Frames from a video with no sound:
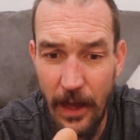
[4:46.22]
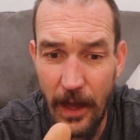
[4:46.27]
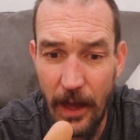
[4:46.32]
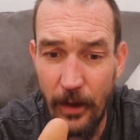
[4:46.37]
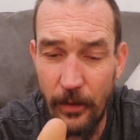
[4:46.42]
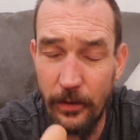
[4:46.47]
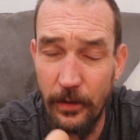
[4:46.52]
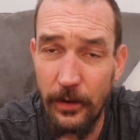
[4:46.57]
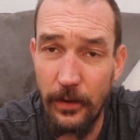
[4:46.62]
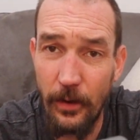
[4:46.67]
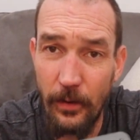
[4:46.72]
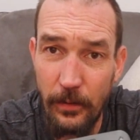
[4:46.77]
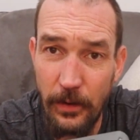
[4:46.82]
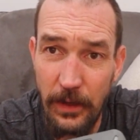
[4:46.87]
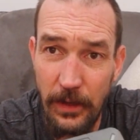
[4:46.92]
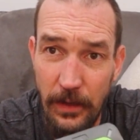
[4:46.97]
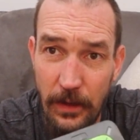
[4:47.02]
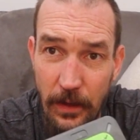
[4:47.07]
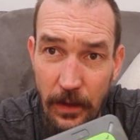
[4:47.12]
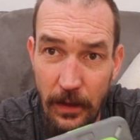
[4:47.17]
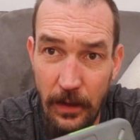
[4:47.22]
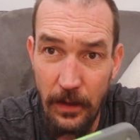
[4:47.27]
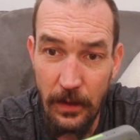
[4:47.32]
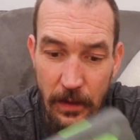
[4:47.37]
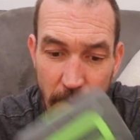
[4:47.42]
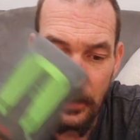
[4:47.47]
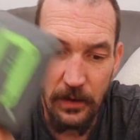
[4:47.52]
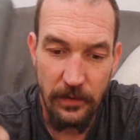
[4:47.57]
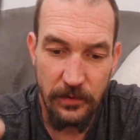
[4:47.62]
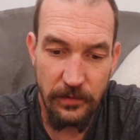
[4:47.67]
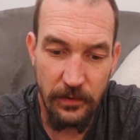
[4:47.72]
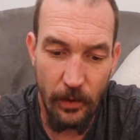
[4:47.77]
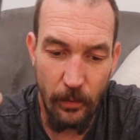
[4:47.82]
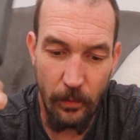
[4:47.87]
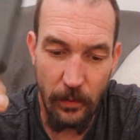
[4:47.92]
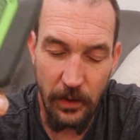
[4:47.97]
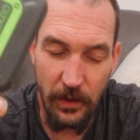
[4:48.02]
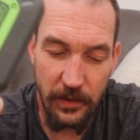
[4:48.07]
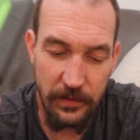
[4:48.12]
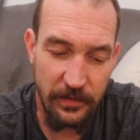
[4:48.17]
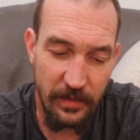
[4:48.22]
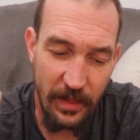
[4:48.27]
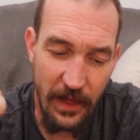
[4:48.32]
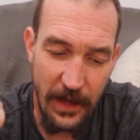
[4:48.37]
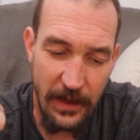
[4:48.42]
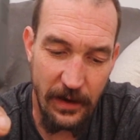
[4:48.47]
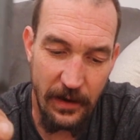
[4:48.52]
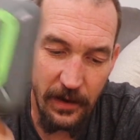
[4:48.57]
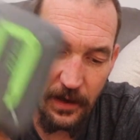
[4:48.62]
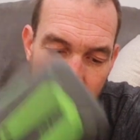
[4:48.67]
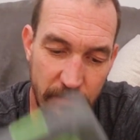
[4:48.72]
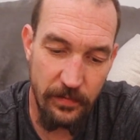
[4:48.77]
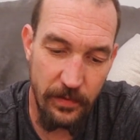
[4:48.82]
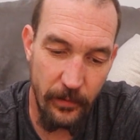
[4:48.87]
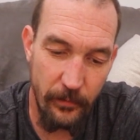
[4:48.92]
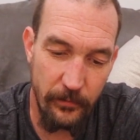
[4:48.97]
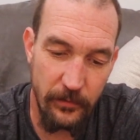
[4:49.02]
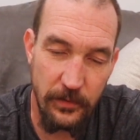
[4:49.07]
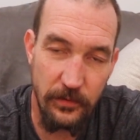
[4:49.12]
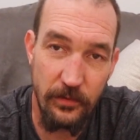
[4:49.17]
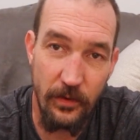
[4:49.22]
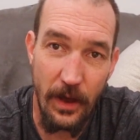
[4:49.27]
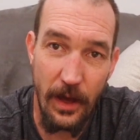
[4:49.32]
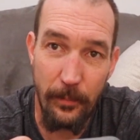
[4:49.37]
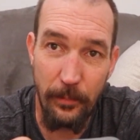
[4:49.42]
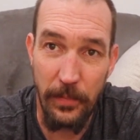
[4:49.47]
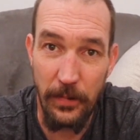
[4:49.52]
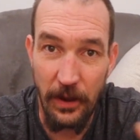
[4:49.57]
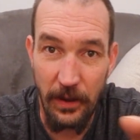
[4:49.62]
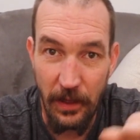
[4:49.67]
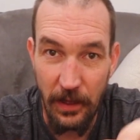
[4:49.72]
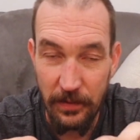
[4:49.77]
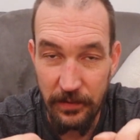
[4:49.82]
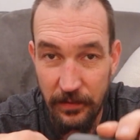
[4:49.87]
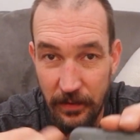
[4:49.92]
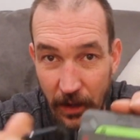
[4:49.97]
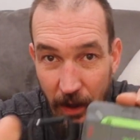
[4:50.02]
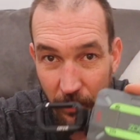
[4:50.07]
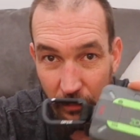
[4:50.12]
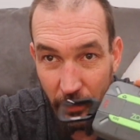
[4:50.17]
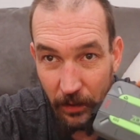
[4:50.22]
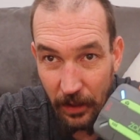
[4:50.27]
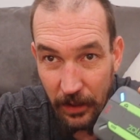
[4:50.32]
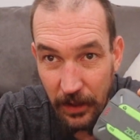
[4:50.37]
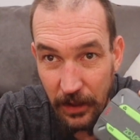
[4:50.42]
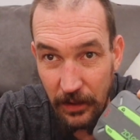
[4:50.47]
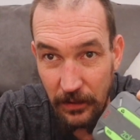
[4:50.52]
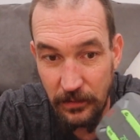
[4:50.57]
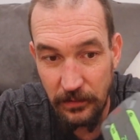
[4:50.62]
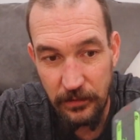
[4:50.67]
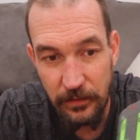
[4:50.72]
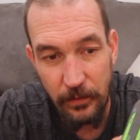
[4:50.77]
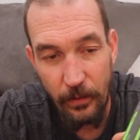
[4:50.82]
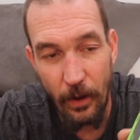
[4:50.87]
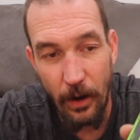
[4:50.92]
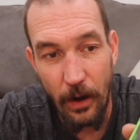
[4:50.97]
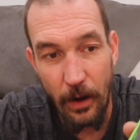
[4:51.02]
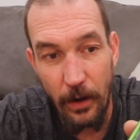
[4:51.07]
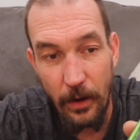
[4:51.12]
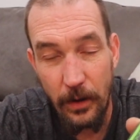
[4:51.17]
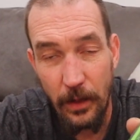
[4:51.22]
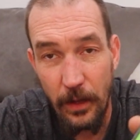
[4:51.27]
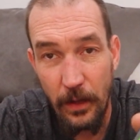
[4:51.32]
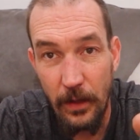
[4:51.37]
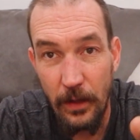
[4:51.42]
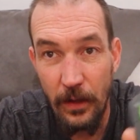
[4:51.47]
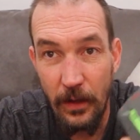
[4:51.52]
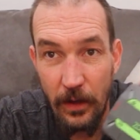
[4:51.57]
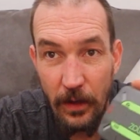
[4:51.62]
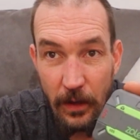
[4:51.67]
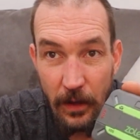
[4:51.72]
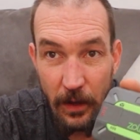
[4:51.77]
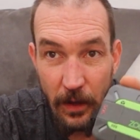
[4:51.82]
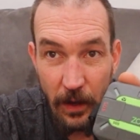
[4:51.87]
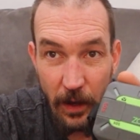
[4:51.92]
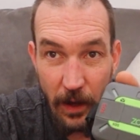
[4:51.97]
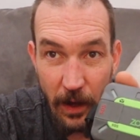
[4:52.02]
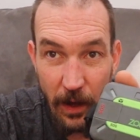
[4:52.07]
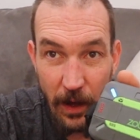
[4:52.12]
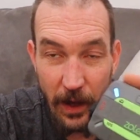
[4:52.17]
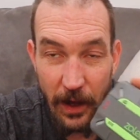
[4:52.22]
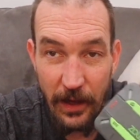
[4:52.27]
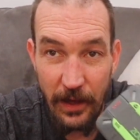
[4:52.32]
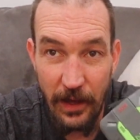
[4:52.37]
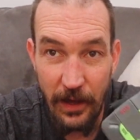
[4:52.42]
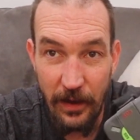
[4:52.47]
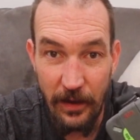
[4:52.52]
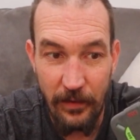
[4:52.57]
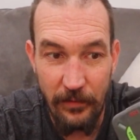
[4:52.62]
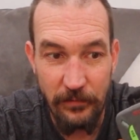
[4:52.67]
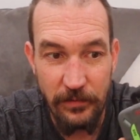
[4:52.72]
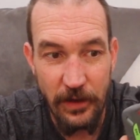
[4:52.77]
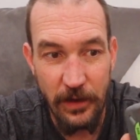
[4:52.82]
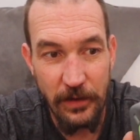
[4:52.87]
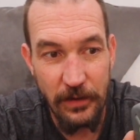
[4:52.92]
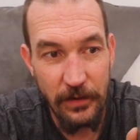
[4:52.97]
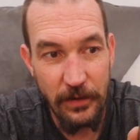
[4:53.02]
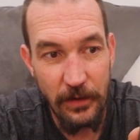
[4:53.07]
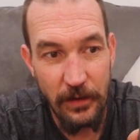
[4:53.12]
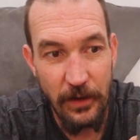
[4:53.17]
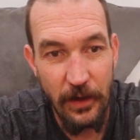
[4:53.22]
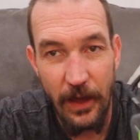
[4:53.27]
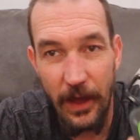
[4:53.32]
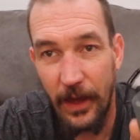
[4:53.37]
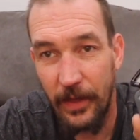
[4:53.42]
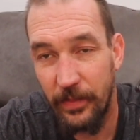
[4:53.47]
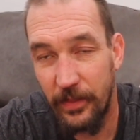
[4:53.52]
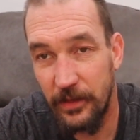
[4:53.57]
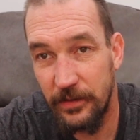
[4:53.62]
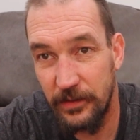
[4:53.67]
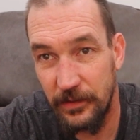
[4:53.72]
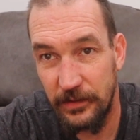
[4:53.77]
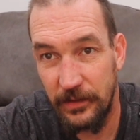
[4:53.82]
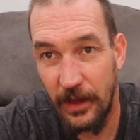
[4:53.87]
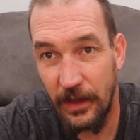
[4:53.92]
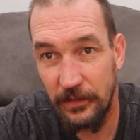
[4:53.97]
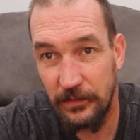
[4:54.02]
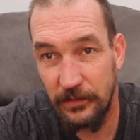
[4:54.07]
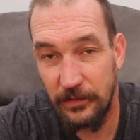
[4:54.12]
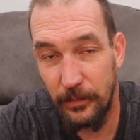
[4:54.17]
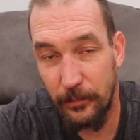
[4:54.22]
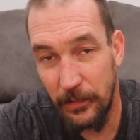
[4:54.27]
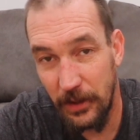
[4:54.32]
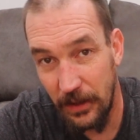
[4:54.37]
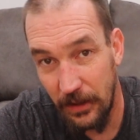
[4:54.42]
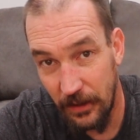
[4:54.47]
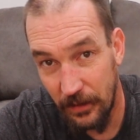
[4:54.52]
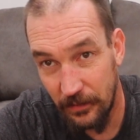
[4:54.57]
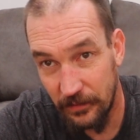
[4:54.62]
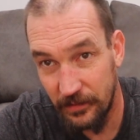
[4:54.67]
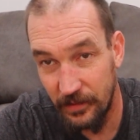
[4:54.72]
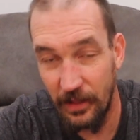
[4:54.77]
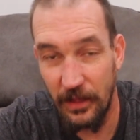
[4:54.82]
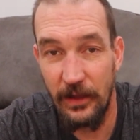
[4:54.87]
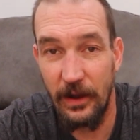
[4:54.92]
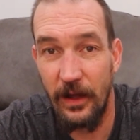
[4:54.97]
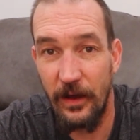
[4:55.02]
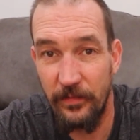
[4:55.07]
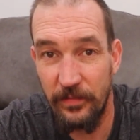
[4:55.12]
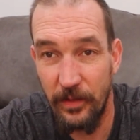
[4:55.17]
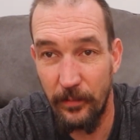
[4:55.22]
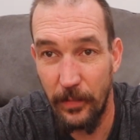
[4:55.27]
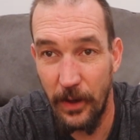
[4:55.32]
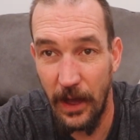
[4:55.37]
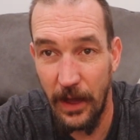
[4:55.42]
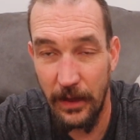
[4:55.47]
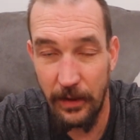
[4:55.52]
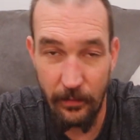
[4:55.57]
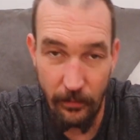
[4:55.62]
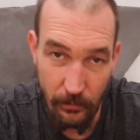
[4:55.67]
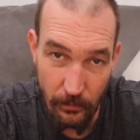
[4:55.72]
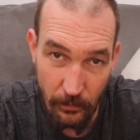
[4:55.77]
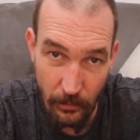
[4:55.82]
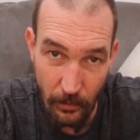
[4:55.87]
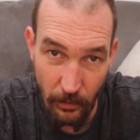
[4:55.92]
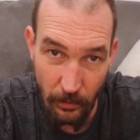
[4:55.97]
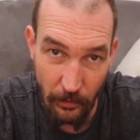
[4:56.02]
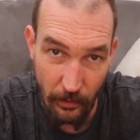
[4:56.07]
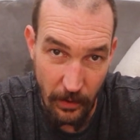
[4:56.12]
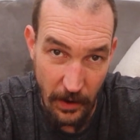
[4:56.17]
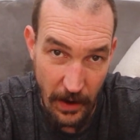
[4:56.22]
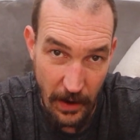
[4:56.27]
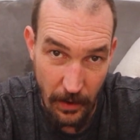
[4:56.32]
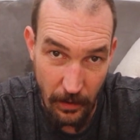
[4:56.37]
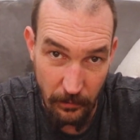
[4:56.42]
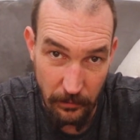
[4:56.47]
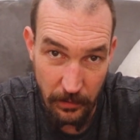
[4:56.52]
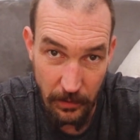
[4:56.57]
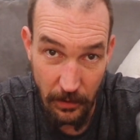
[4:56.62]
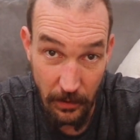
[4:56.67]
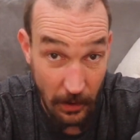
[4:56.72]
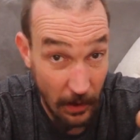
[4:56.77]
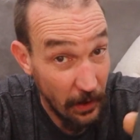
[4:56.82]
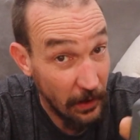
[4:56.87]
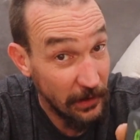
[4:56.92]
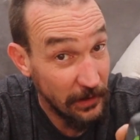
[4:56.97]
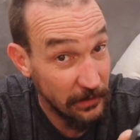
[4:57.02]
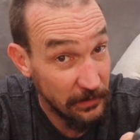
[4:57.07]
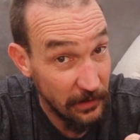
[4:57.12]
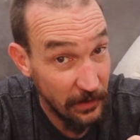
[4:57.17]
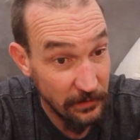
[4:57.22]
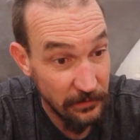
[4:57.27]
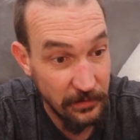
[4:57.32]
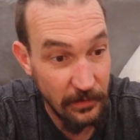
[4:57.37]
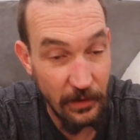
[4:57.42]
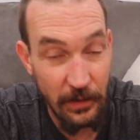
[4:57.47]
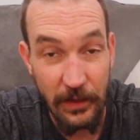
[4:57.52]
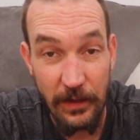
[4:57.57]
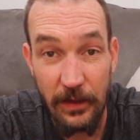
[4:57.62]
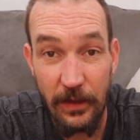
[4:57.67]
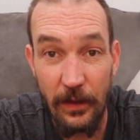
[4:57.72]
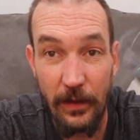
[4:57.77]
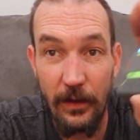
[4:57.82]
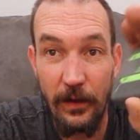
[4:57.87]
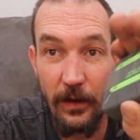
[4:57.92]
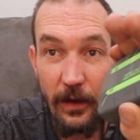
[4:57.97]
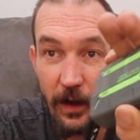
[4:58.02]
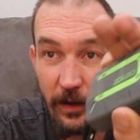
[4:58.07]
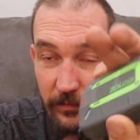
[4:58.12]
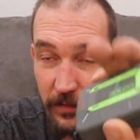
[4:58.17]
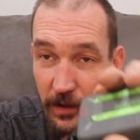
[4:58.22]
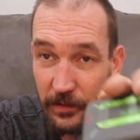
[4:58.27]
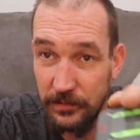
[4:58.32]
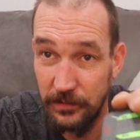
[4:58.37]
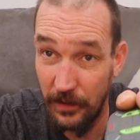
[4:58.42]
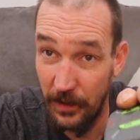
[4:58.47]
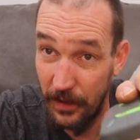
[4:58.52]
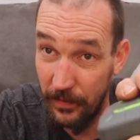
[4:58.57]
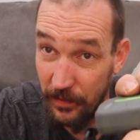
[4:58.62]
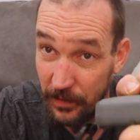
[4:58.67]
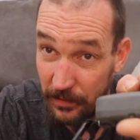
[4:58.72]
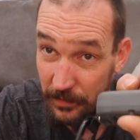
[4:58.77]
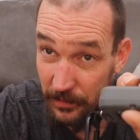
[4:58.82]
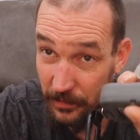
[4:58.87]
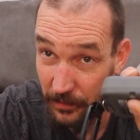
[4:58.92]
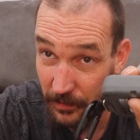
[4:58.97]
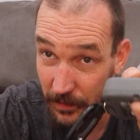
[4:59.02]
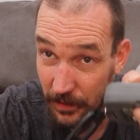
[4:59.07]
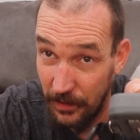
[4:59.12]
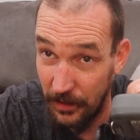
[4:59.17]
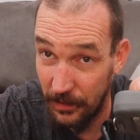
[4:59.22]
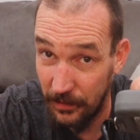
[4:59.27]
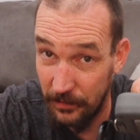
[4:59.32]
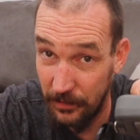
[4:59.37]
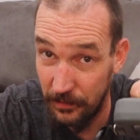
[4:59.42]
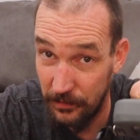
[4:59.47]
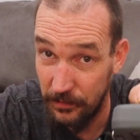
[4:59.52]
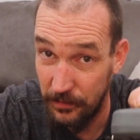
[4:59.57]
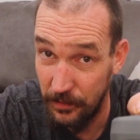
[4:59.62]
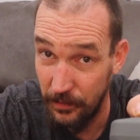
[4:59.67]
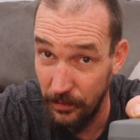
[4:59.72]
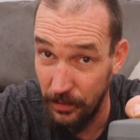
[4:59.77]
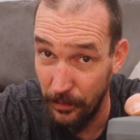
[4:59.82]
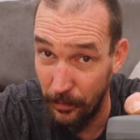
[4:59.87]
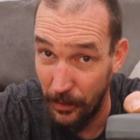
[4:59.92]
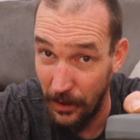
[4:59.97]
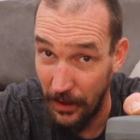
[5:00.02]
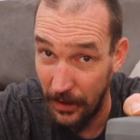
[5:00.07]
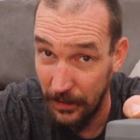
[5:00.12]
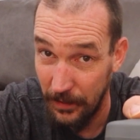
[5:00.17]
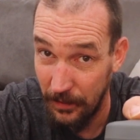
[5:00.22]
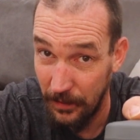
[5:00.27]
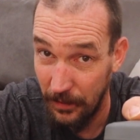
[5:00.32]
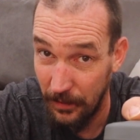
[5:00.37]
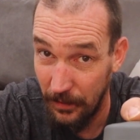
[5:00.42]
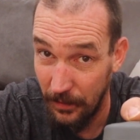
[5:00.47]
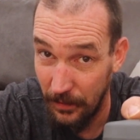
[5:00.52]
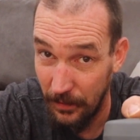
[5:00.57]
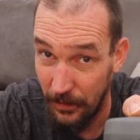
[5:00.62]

outer coating. So it's light enough that you drop it, it's not really hitting too hard. I have had this attached to me, slid off the bike, rolled around unintentionally, I've also had this connected to the bike,